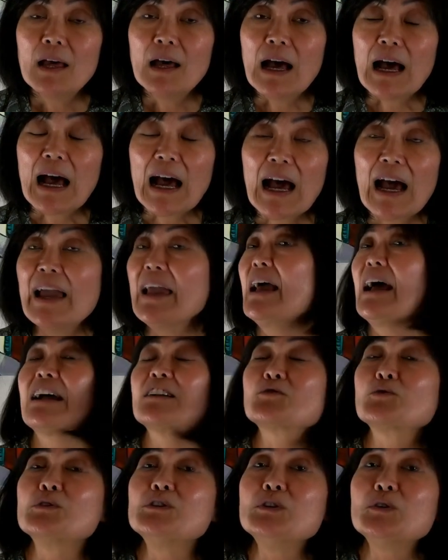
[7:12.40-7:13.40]
I
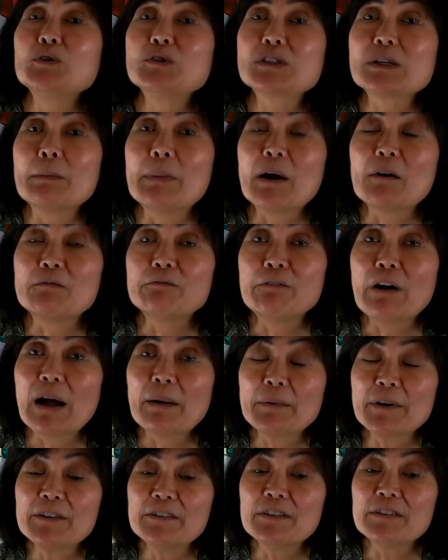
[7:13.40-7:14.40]
actually used about
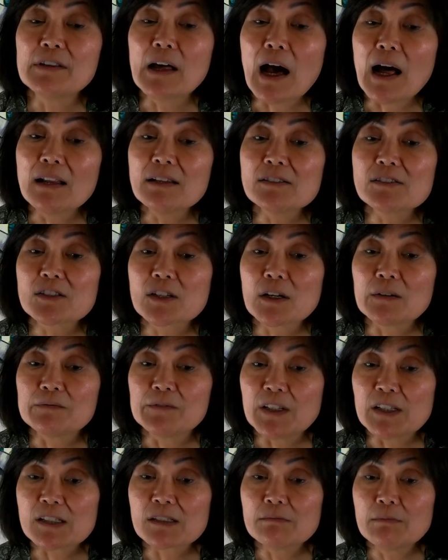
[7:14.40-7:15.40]
$500 of
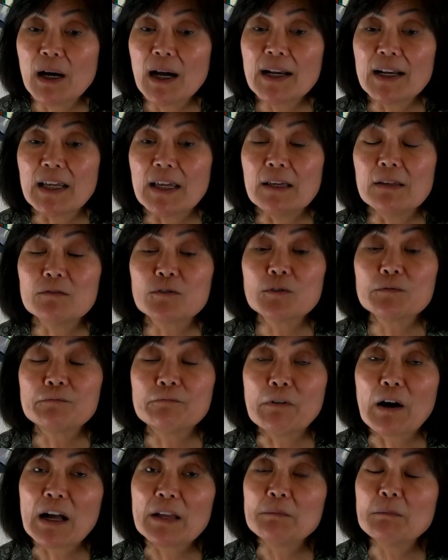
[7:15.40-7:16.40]
this money to
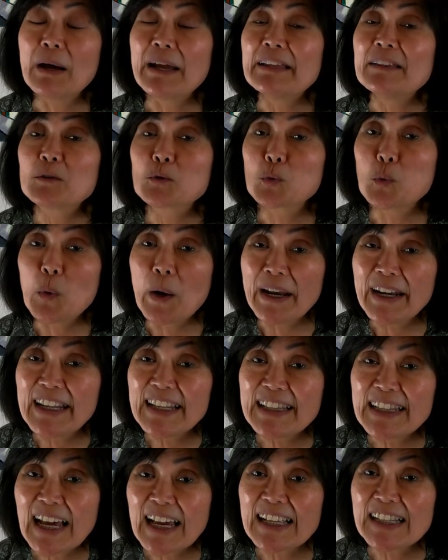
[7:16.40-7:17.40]
fund my
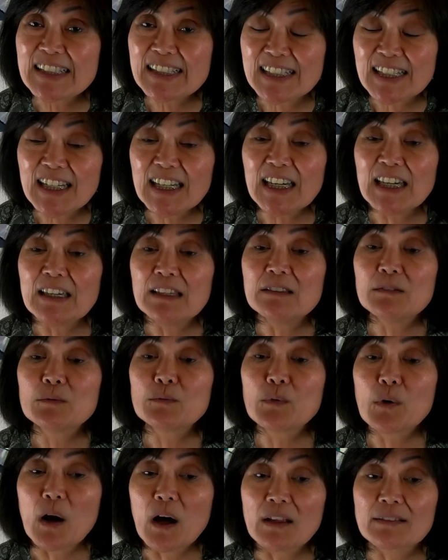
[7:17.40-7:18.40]
2019
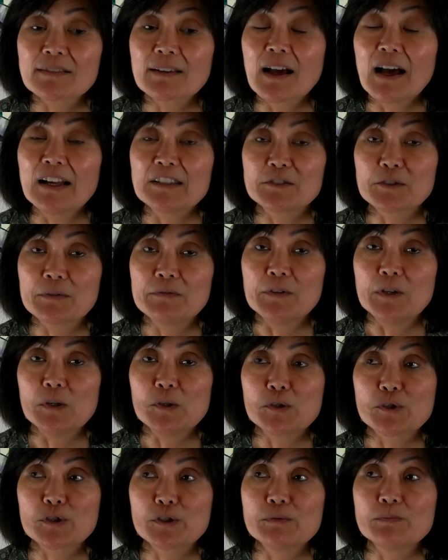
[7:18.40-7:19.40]
Roth
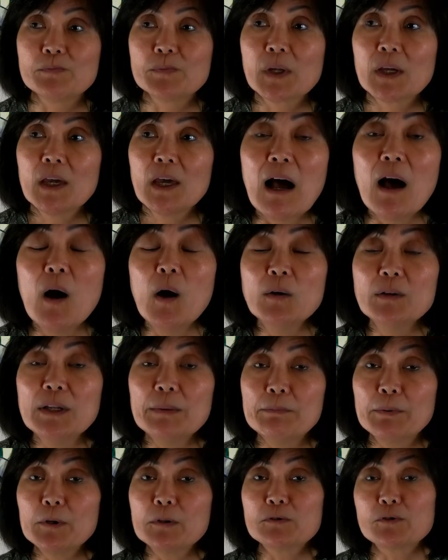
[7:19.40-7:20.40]
contribution. I'll only
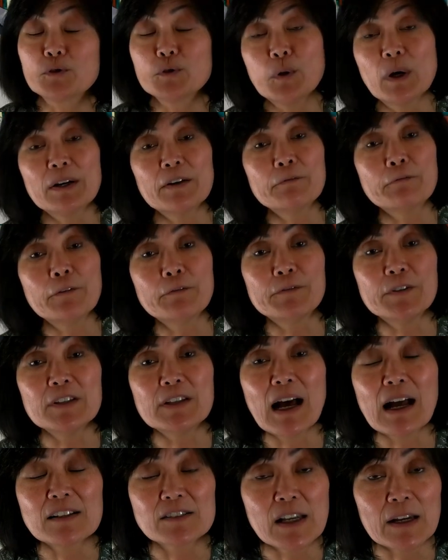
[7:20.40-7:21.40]
put
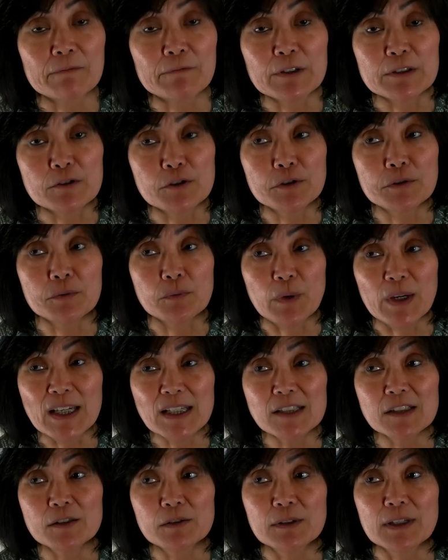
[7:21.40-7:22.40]
$250 every 2
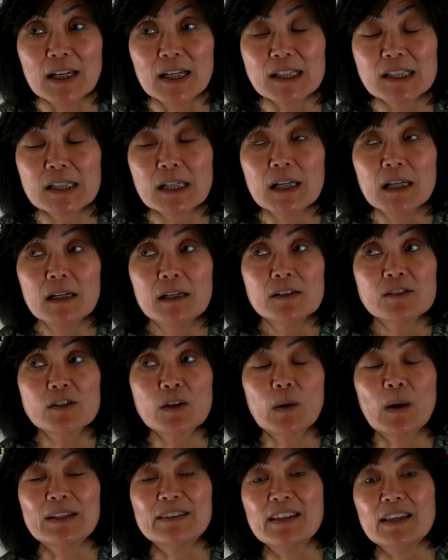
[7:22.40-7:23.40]
weeks to this.
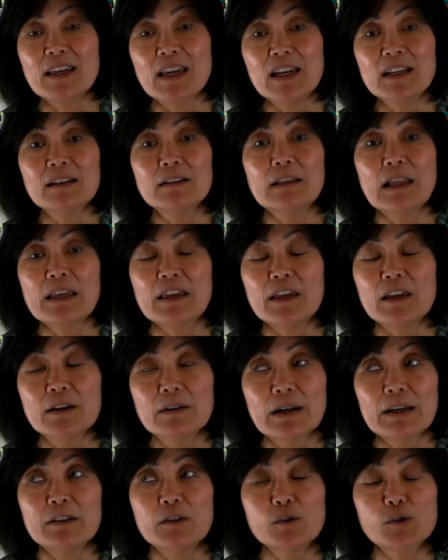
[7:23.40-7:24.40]
So at the end of the
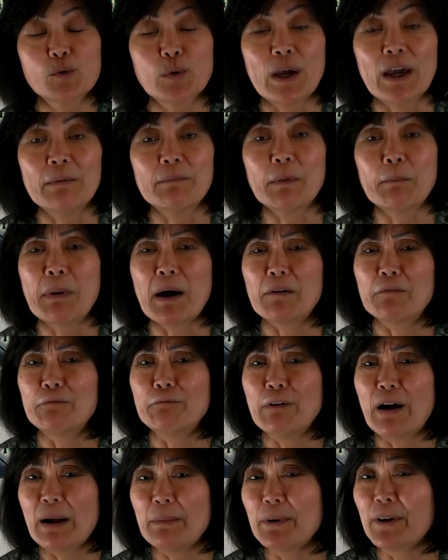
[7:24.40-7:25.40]
year, I usually have about
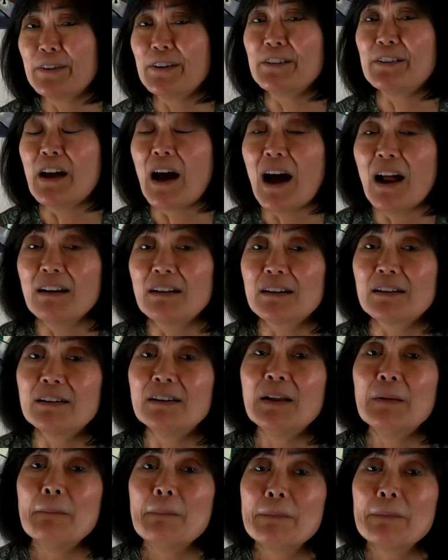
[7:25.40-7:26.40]
$500